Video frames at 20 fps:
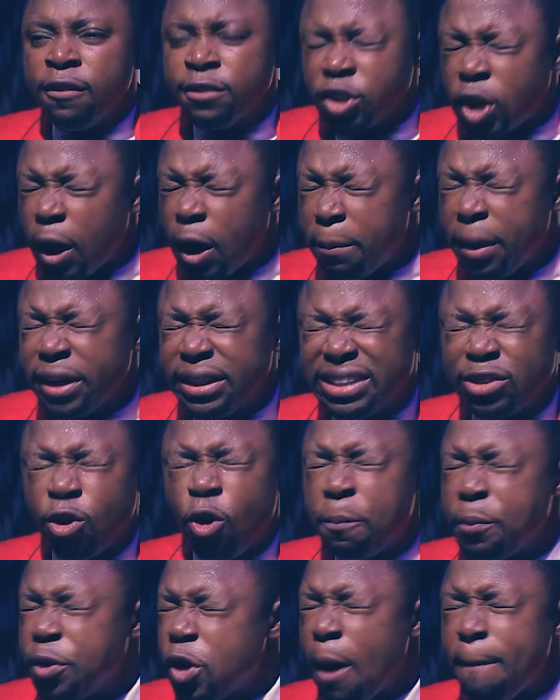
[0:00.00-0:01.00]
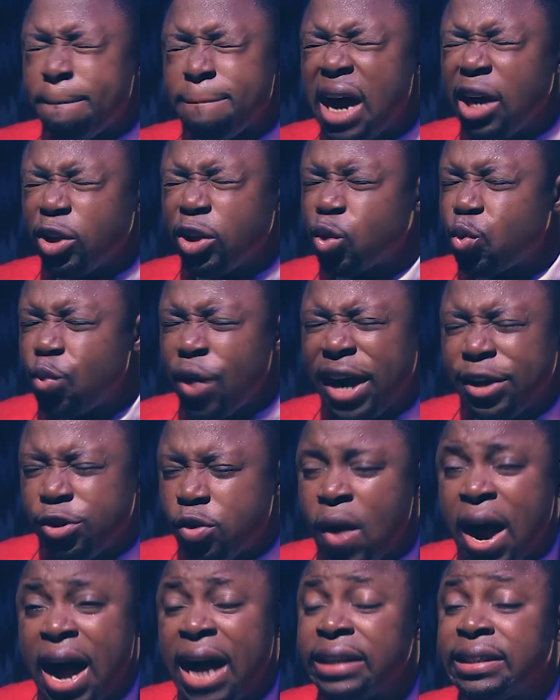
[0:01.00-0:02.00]
Somebody open your mouth where you
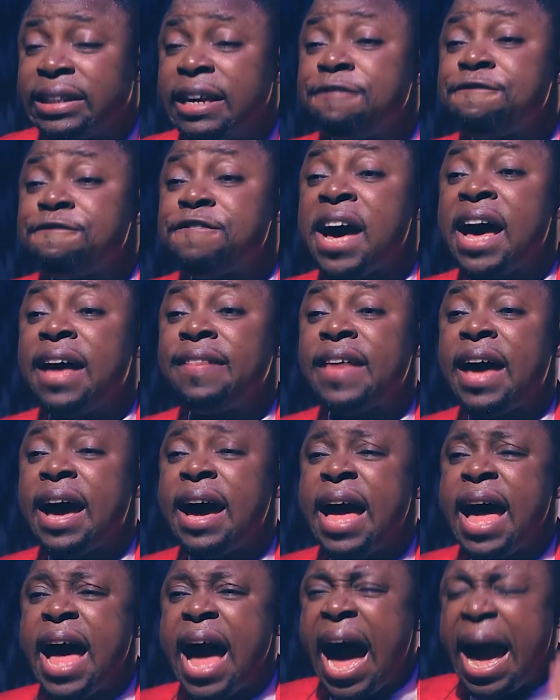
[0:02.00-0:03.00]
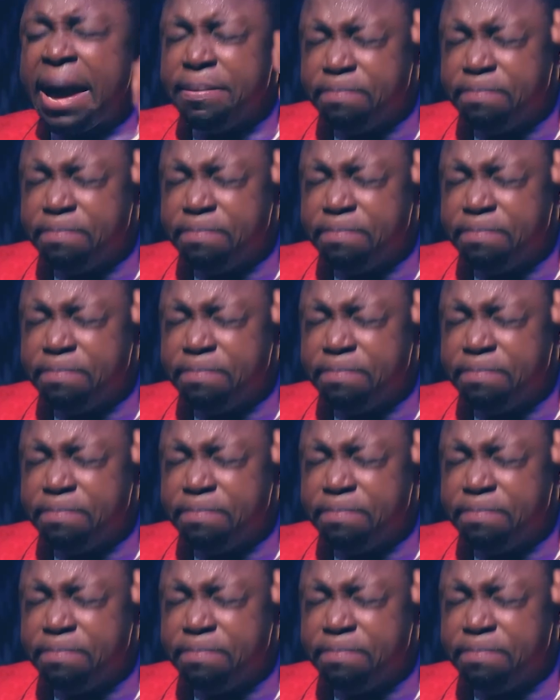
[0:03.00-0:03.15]
are and say, Father, I